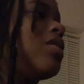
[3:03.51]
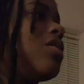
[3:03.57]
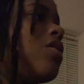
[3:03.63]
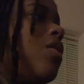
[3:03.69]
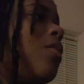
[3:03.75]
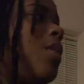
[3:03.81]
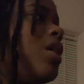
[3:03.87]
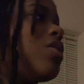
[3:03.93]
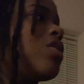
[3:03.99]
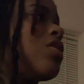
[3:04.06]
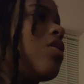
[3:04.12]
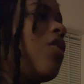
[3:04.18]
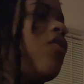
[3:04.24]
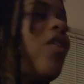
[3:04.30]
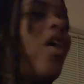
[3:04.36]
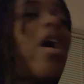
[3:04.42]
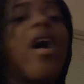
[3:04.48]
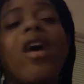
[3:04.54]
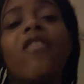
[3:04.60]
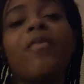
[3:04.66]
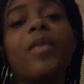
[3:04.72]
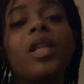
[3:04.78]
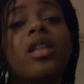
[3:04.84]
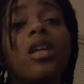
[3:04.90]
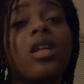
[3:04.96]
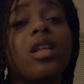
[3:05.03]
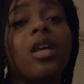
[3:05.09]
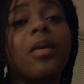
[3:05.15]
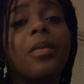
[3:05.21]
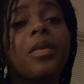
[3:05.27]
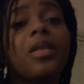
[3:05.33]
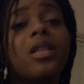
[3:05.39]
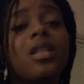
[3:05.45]
So much. So far, I've been looking
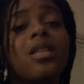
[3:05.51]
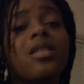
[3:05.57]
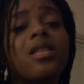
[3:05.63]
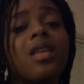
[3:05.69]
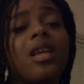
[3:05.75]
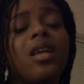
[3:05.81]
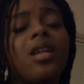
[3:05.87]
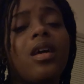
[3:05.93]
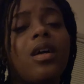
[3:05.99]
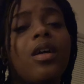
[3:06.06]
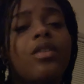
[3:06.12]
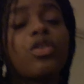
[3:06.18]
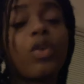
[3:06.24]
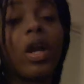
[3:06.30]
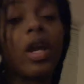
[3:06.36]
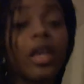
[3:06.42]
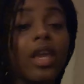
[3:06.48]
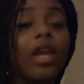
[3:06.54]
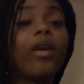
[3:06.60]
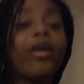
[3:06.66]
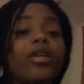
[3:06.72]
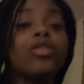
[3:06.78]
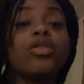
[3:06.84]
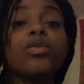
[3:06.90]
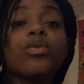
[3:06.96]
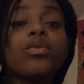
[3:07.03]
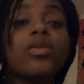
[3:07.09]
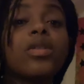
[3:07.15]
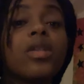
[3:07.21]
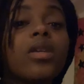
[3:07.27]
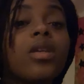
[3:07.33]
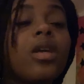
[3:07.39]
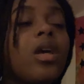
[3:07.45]
up. They said try carrot juice.